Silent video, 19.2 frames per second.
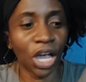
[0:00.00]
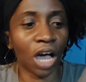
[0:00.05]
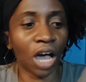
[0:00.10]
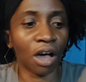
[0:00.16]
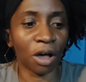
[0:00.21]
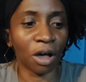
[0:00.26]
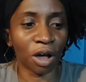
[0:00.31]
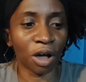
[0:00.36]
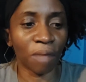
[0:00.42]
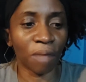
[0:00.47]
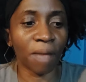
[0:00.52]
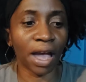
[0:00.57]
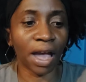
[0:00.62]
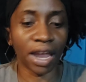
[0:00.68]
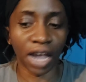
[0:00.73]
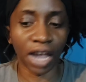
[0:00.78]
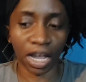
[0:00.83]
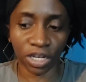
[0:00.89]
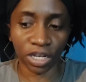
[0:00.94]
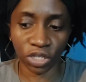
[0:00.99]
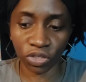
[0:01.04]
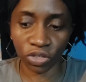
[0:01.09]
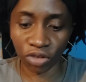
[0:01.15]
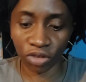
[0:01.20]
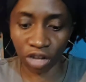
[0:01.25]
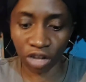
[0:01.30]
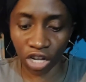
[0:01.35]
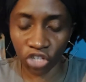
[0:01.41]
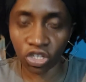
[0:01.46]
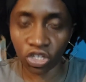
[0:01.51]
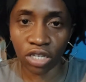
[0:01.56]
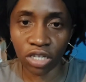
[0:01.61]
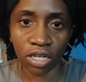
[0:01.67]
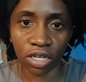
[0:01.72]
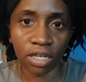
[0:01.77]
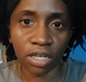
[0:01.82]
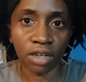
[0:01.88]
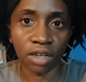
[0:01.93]
I had a student, she
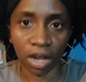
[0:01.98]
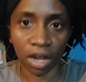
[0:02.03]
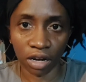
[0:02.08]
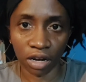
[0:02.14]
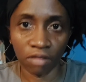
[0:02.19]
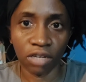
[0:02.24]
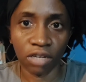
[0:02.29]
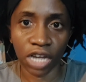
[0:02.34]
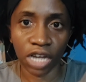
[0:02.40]
did the diary